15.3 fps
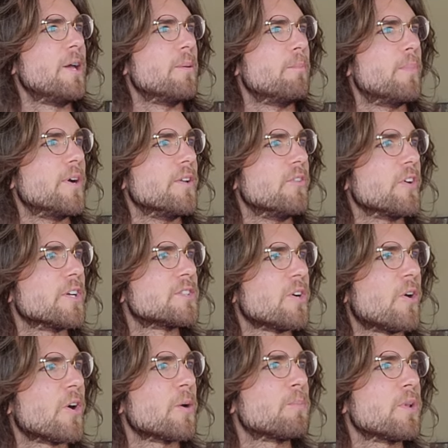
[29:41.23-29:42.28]
but the
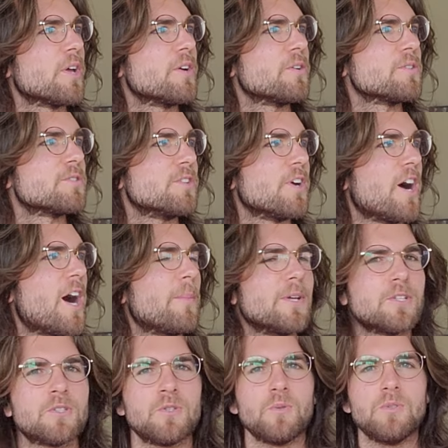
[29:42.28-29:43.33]
guitar player's job
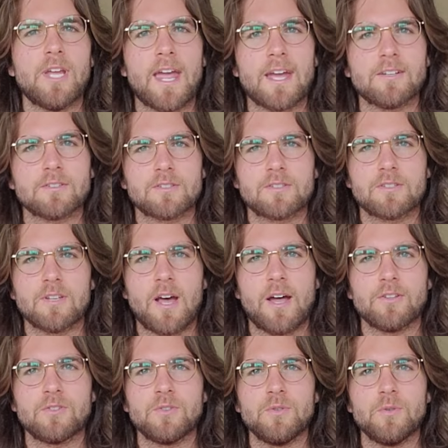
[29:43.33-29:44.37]
is to dance,
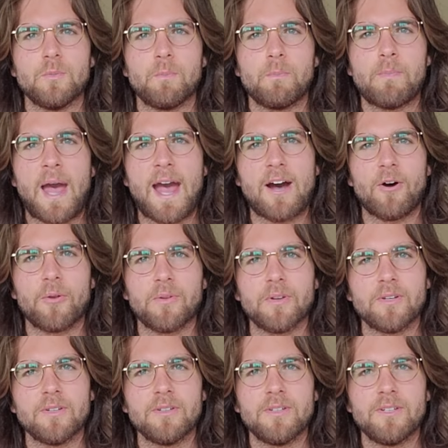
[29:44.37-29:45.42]
not to pound.
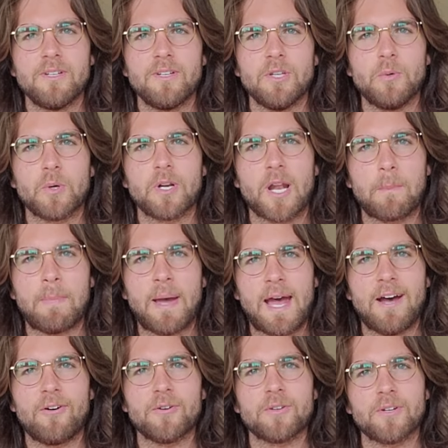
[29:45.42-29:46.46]
You are not a
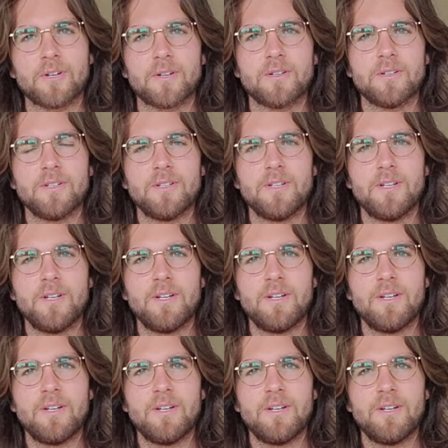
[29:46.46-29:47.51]
pounder.
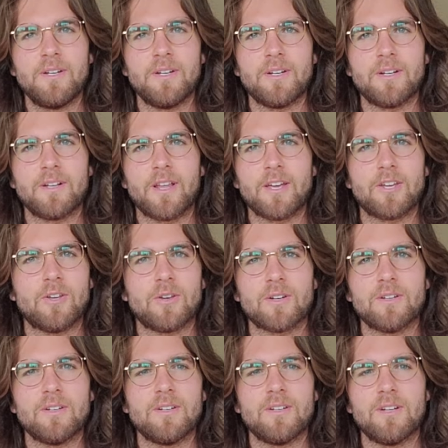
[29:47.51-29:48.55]
Like,
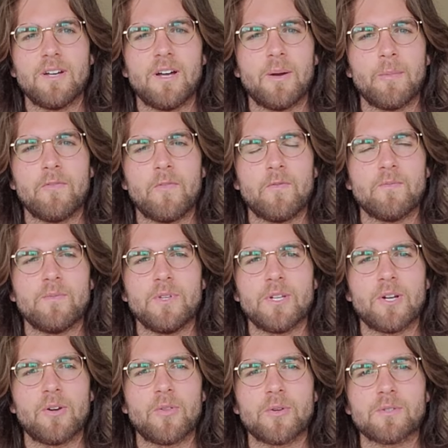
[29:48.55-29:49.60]

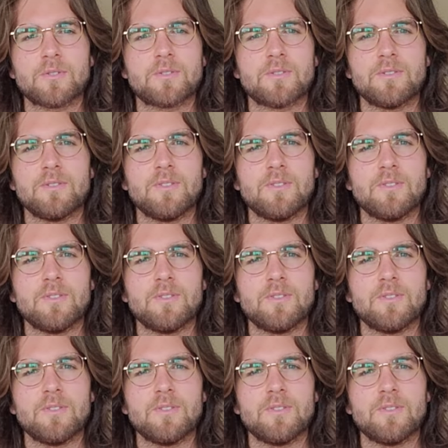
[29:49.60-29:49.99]
there's